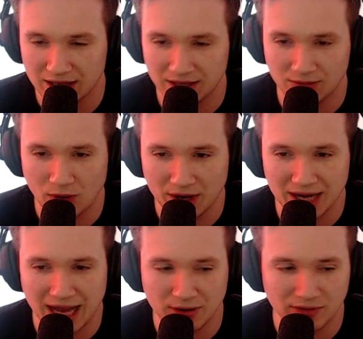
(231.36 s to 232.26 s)
1
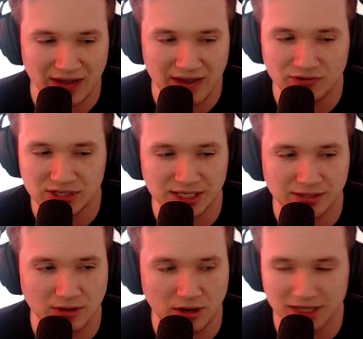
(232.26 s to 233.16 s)
out of every single
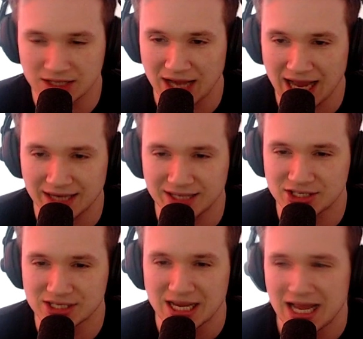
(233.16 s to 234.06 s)
card in your hand. It
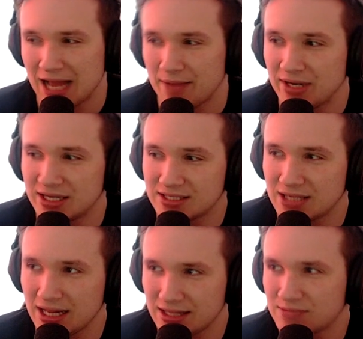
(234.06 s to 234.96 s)
just, I mean,
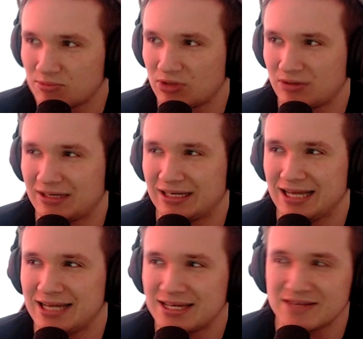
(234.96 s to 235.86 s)

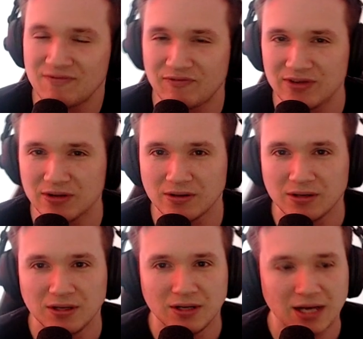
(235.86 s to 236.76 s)
it doesn't feel
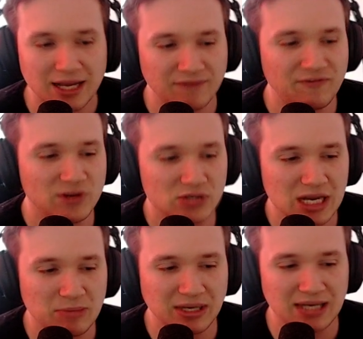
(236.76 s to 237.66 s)
like, it feels
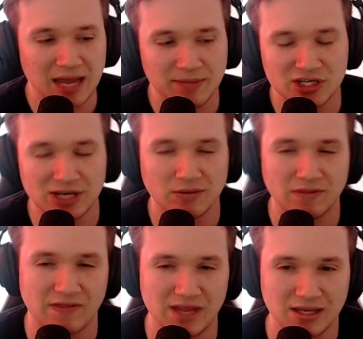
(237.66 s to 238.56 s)
like big damage. I don't
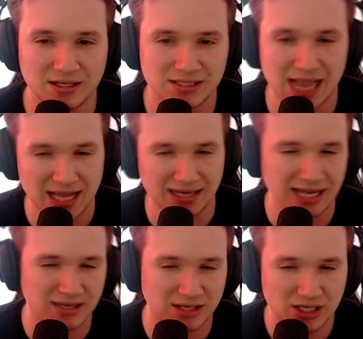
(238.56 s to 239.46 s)
think it is
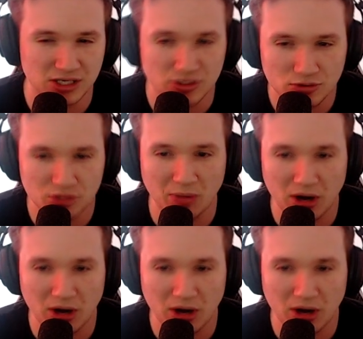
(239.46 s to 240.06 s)
like a huge part